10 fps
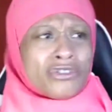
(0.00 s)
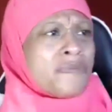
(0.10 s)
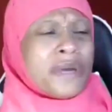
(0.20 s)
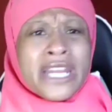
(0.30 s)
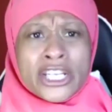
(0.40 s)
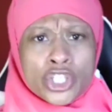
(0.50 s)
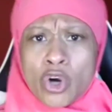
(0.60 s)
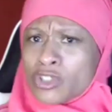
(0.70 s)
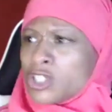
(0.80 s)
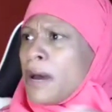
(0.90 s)
comedians'
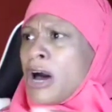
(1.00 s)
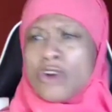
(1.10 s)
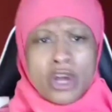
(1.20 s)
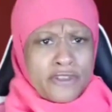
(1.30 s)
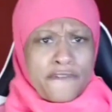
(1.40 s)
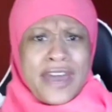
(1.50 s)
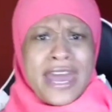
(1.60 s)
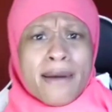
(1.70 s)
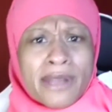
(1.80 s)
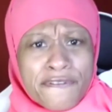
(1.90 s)
jokes about the
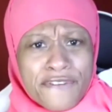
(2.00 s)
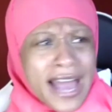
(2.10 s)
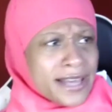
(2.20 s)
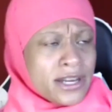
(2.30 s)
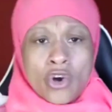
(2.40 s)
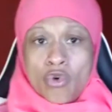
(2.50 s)
family fight